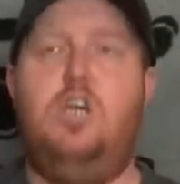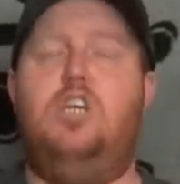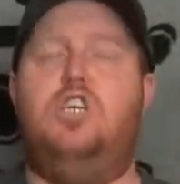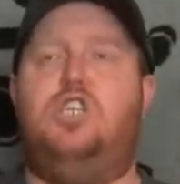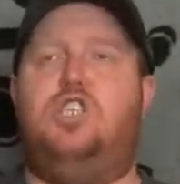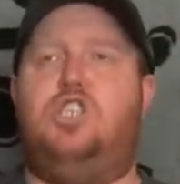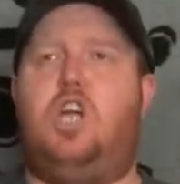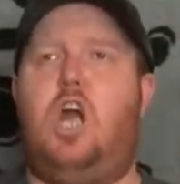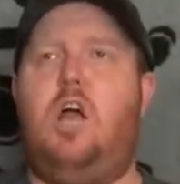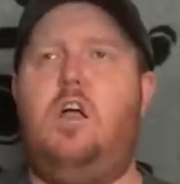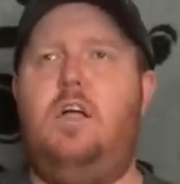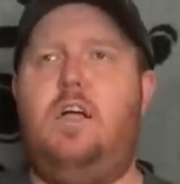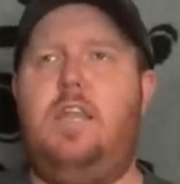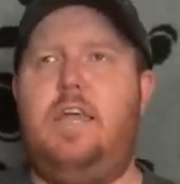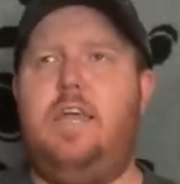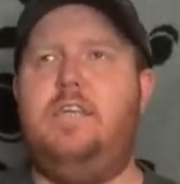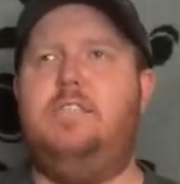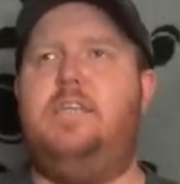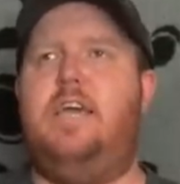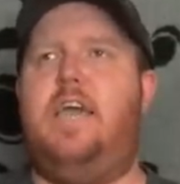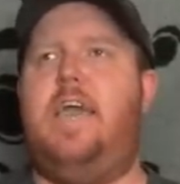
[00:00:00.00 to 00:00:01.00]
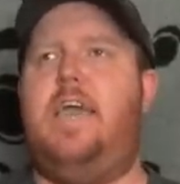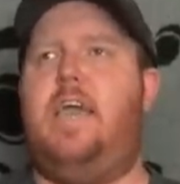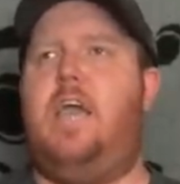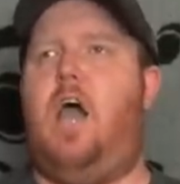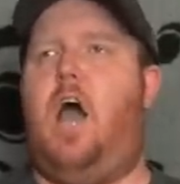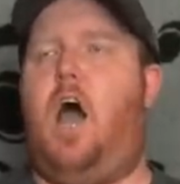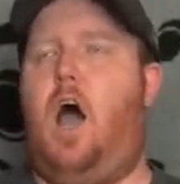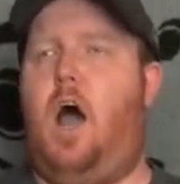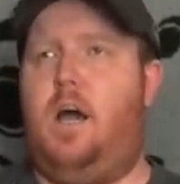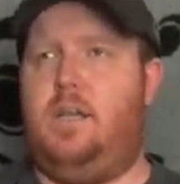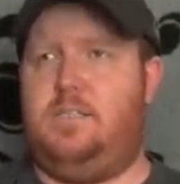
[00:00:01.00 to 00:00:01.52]
Charlotte is a
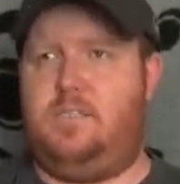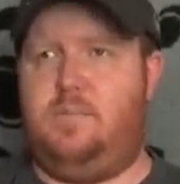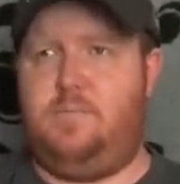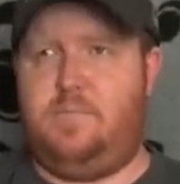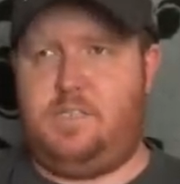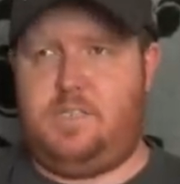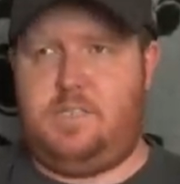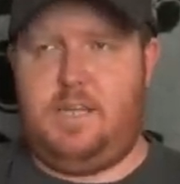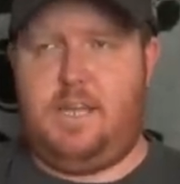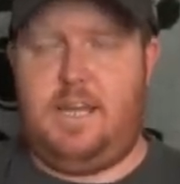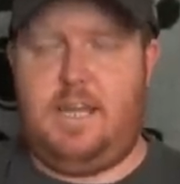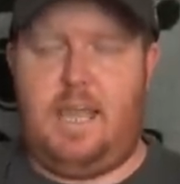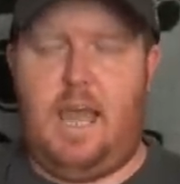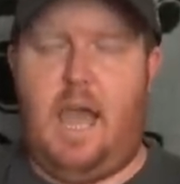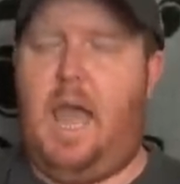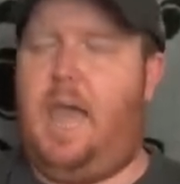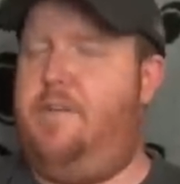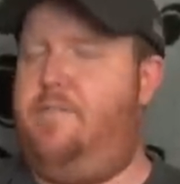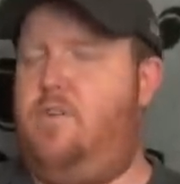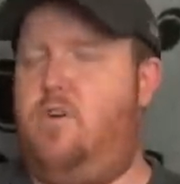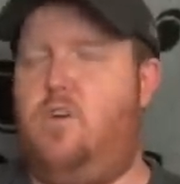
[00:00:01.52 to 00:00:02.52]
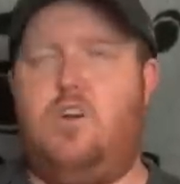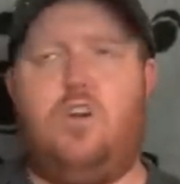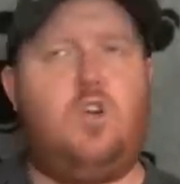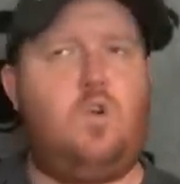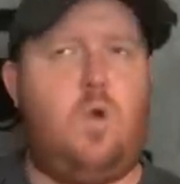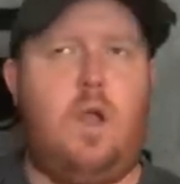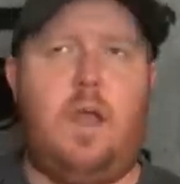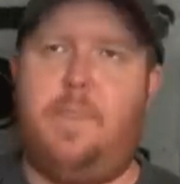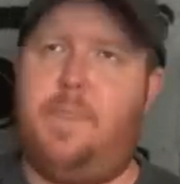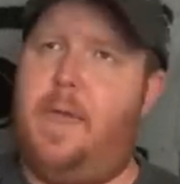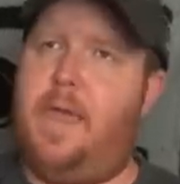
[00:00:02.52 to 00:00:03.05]
awesome city. I've heard
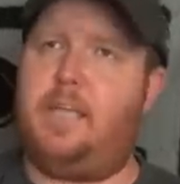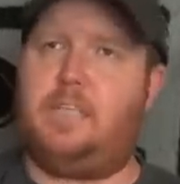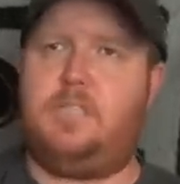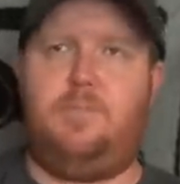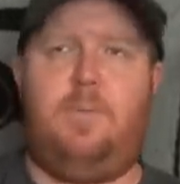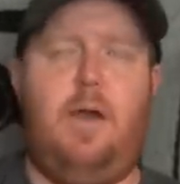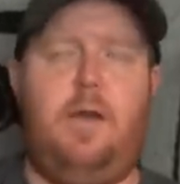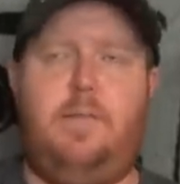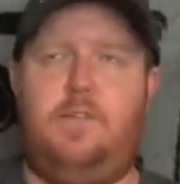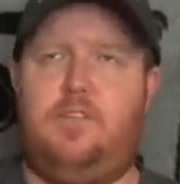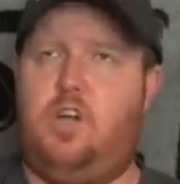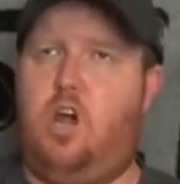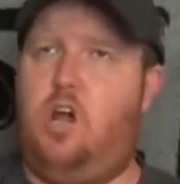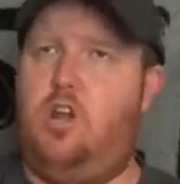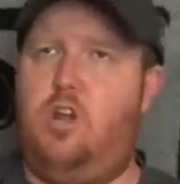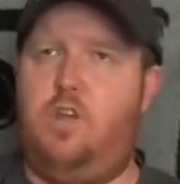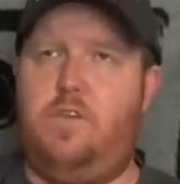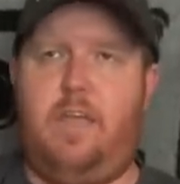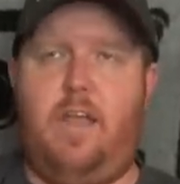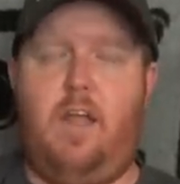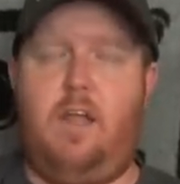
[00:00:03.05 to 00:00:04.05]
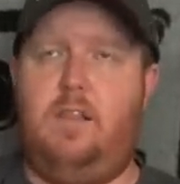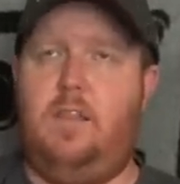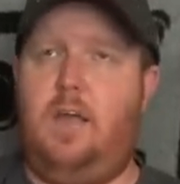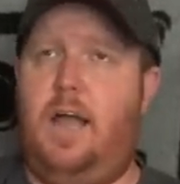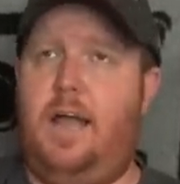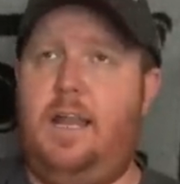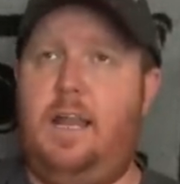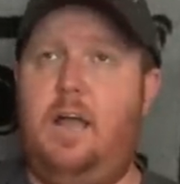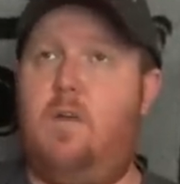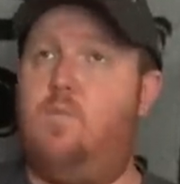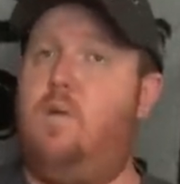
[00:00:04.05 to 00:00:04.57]
great things about Charlotte, North
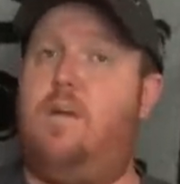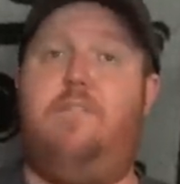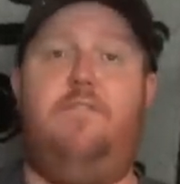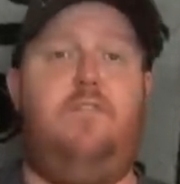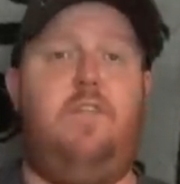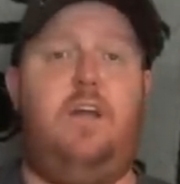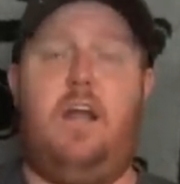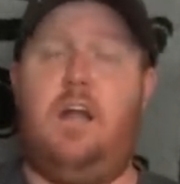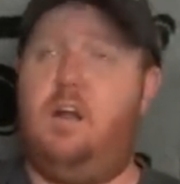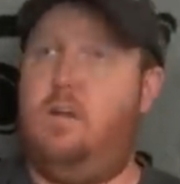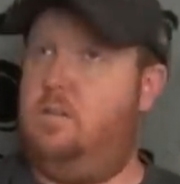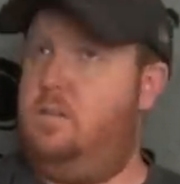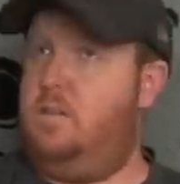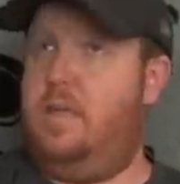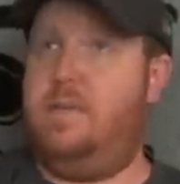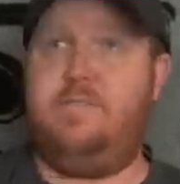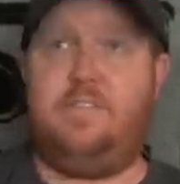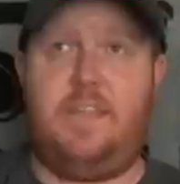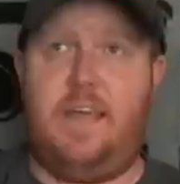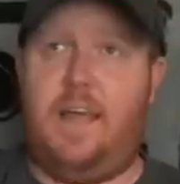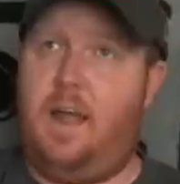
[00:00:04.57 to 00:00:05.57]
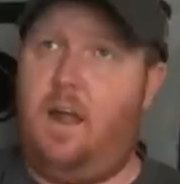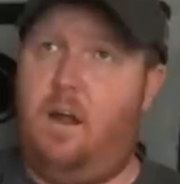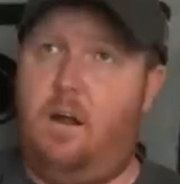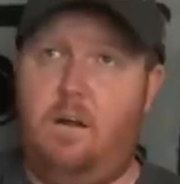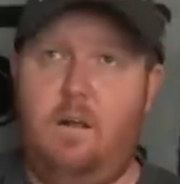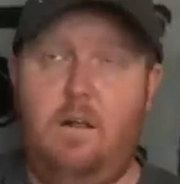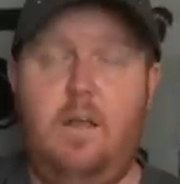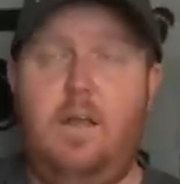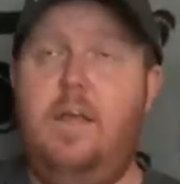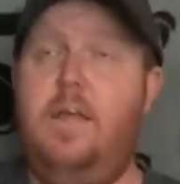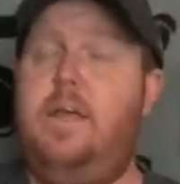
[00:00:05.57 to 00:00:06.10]
Carolina. Ric Flair lives
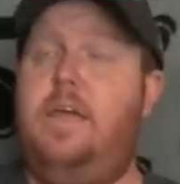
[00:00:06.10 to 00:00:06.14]
there.